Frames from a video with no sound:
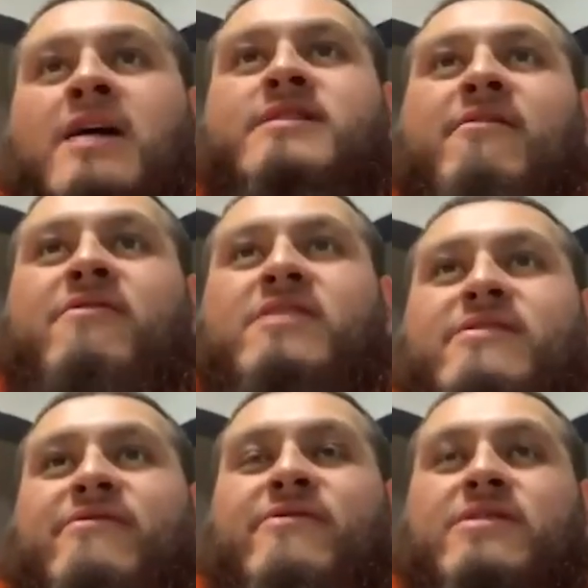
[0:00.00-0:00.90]

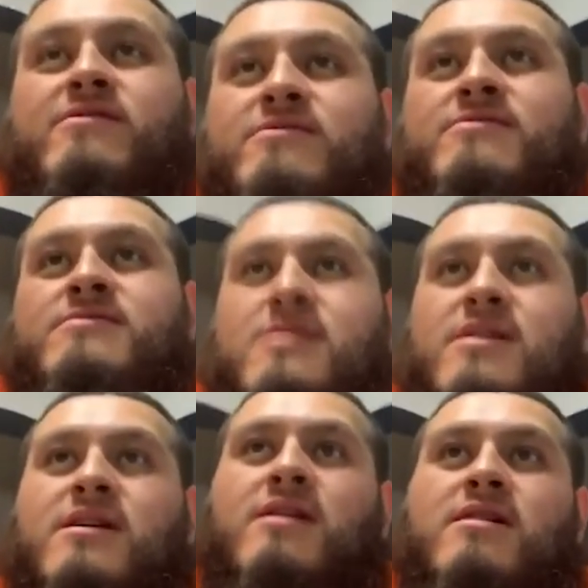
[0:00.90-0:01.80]
definitely feel
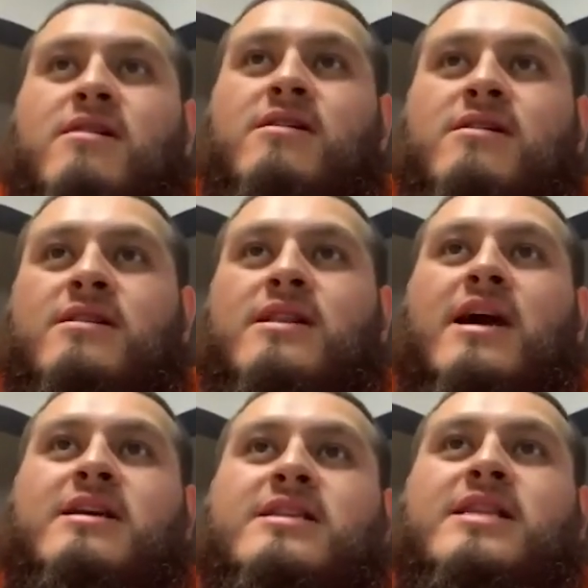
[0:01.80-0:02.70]

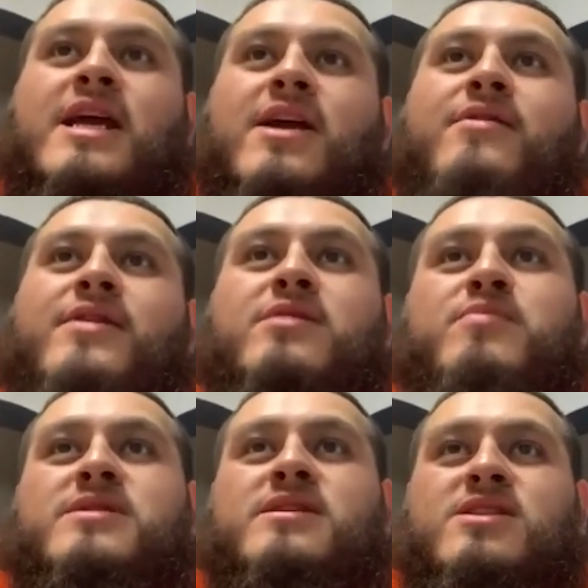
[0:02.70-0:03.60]
like they're in a
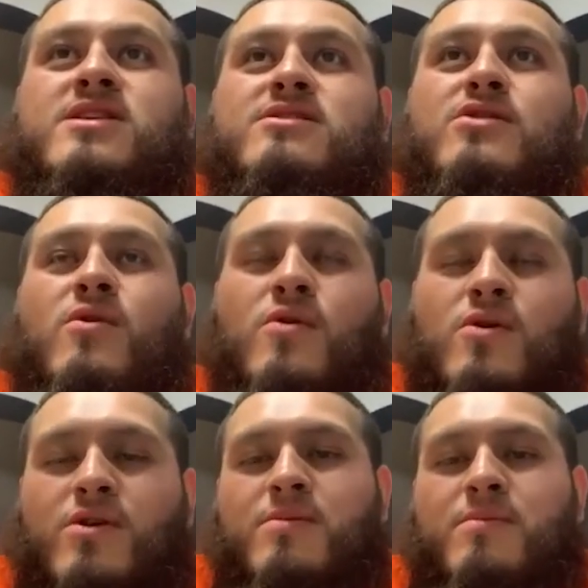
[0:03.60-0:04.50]
position to
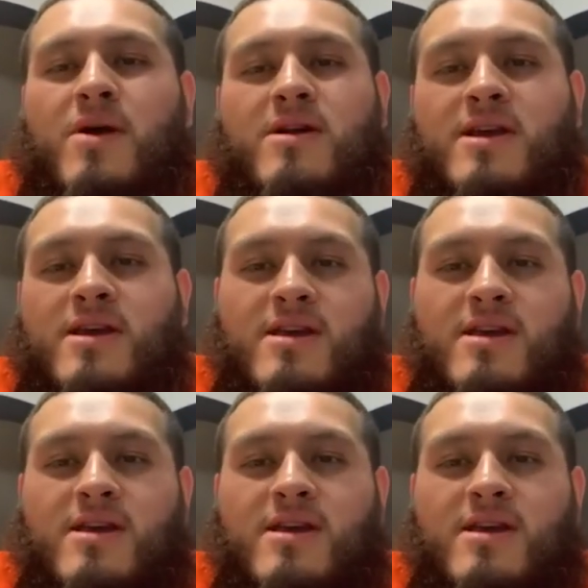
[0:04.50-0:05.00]
corner the market.